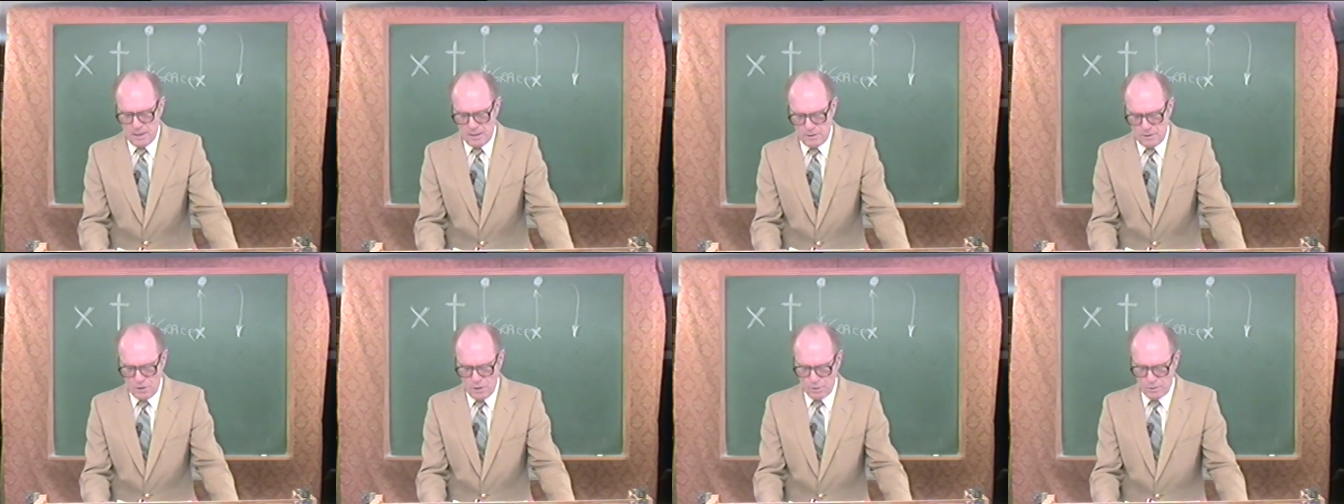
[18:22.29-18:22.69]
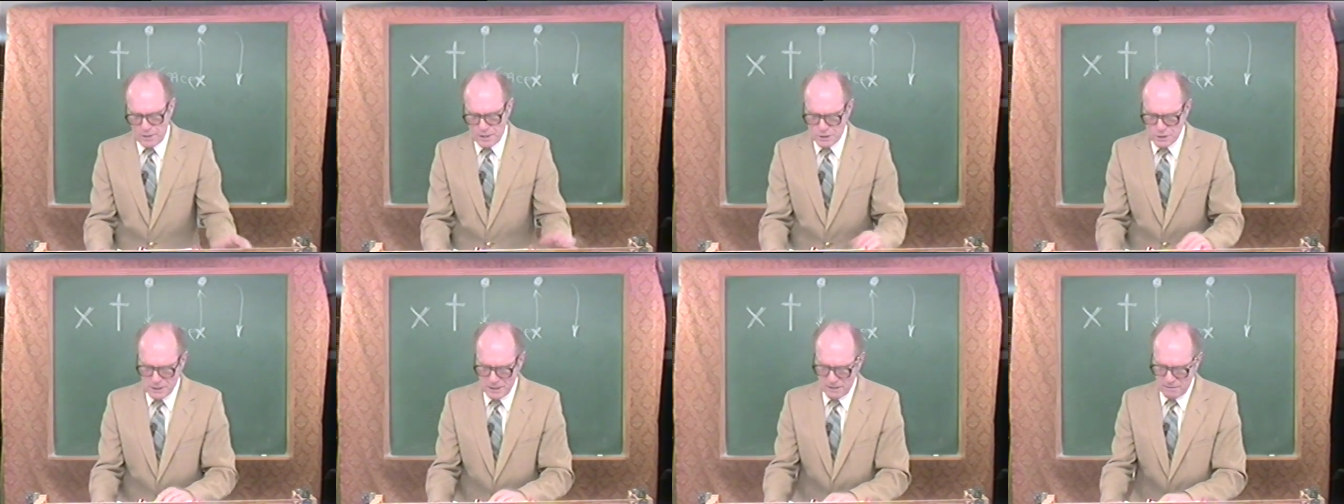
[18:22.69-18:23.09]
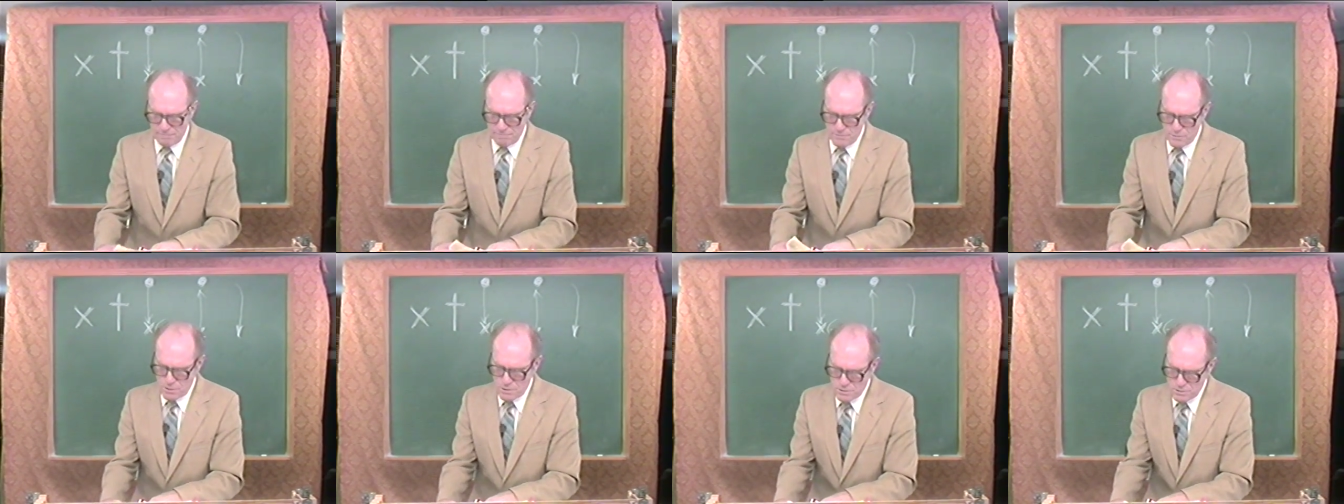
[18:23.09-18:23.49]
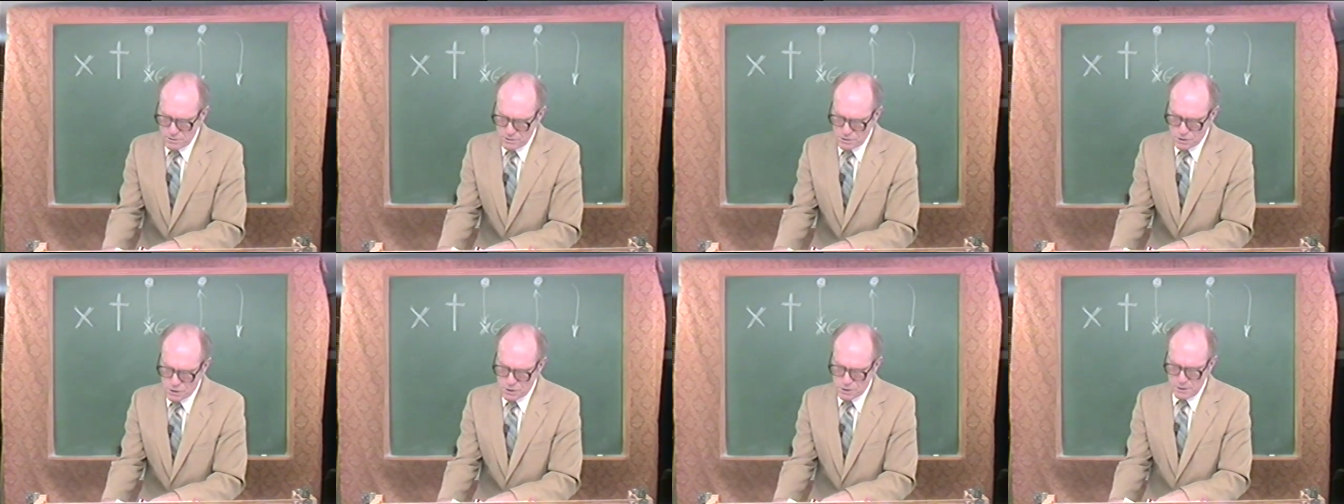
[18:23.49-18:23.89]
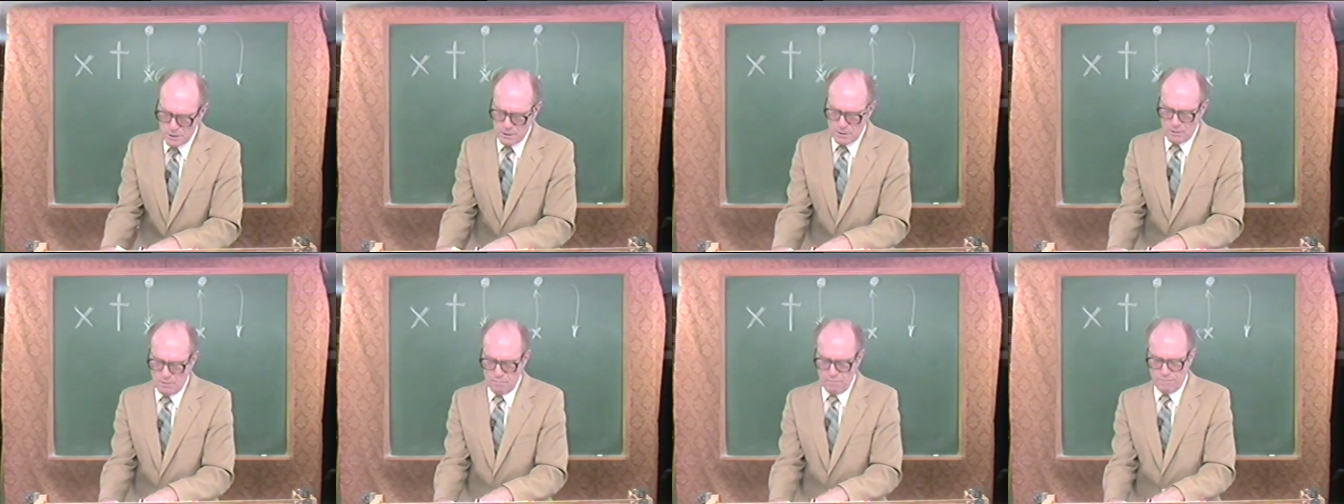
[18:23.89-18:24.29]
Notice in verse
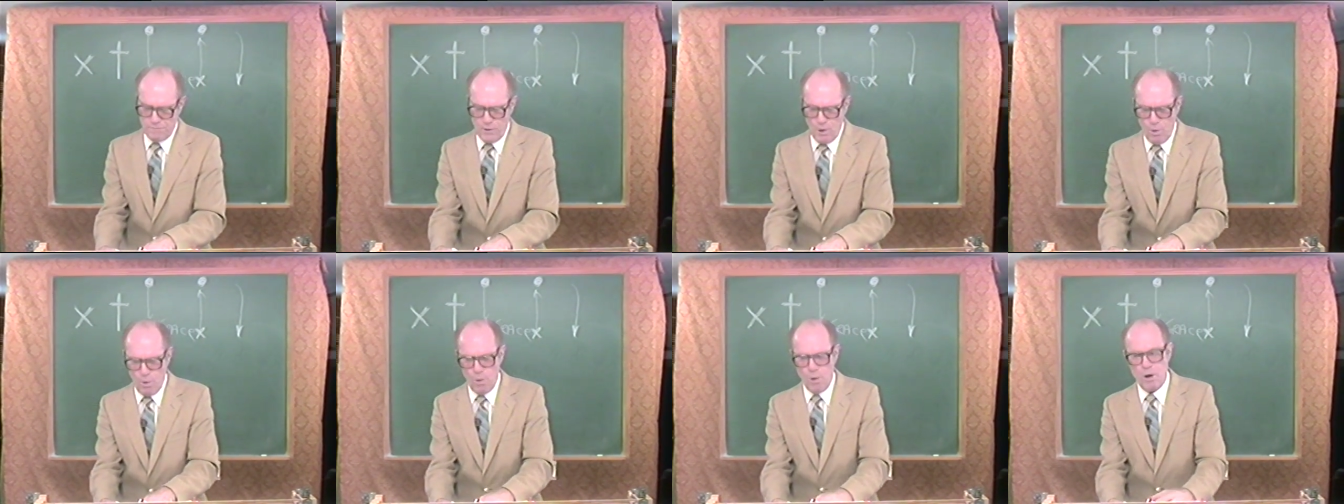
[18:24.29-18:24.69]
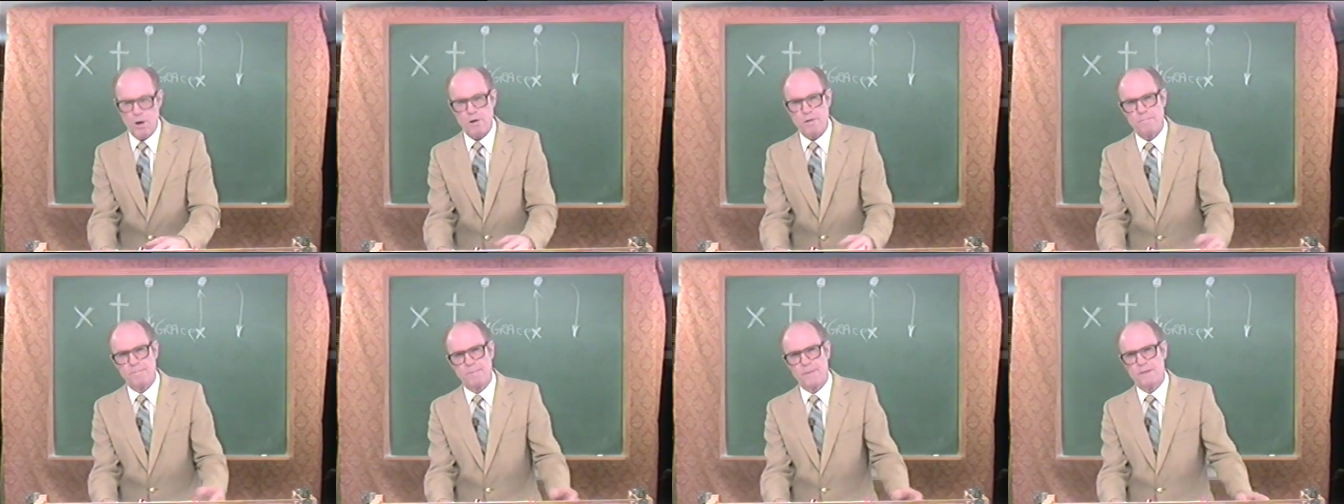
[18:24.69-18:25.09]
4,